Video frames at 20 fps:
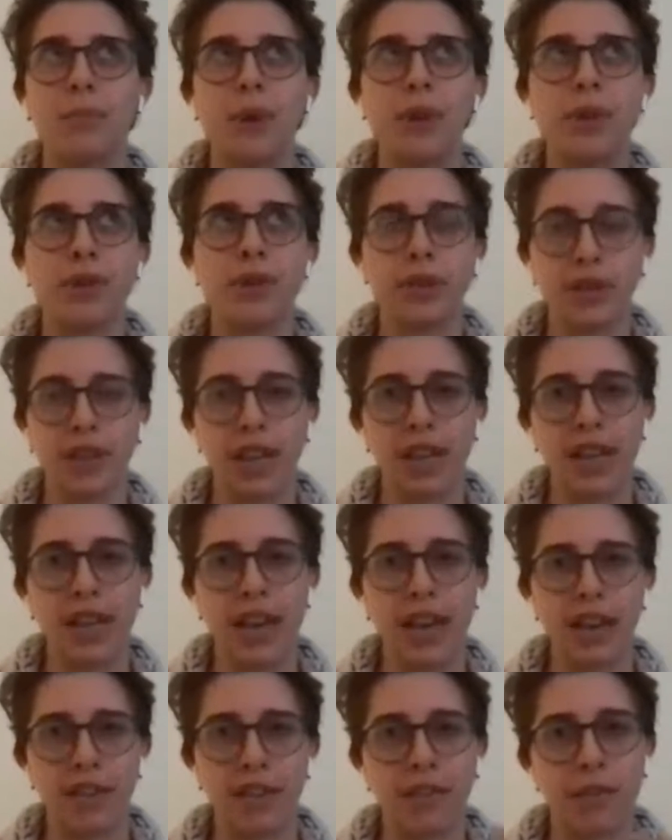when you're
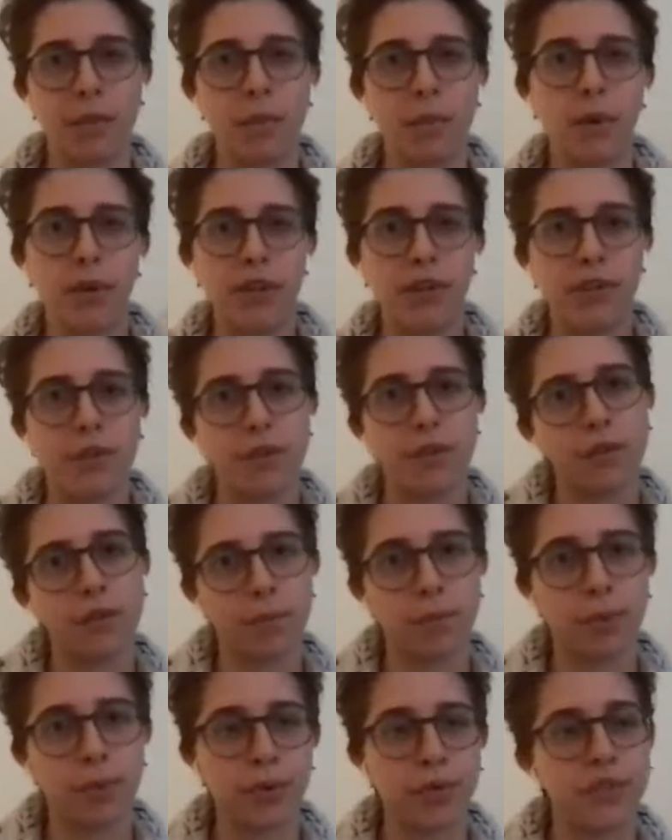looking at it from the point of view
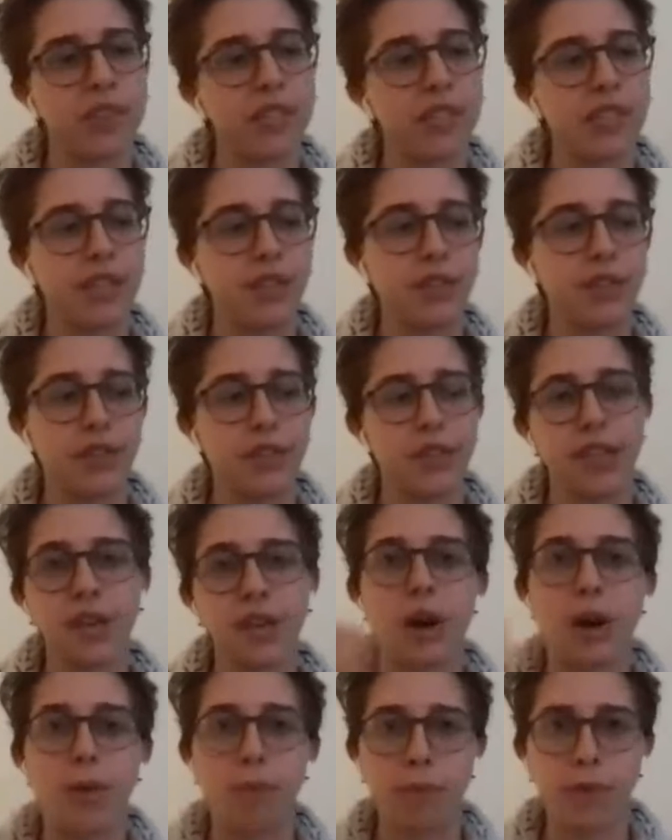of a proof instead of just
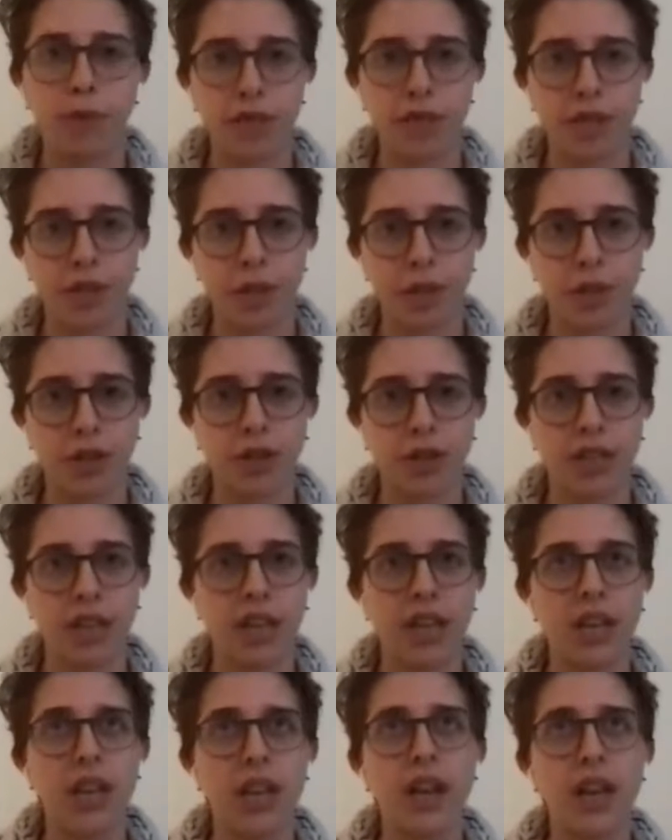like
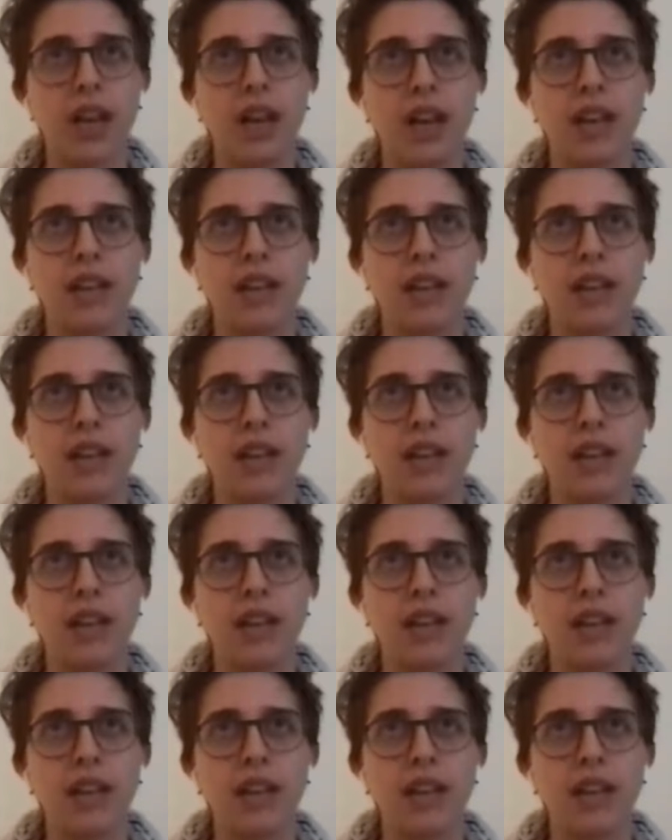computationally,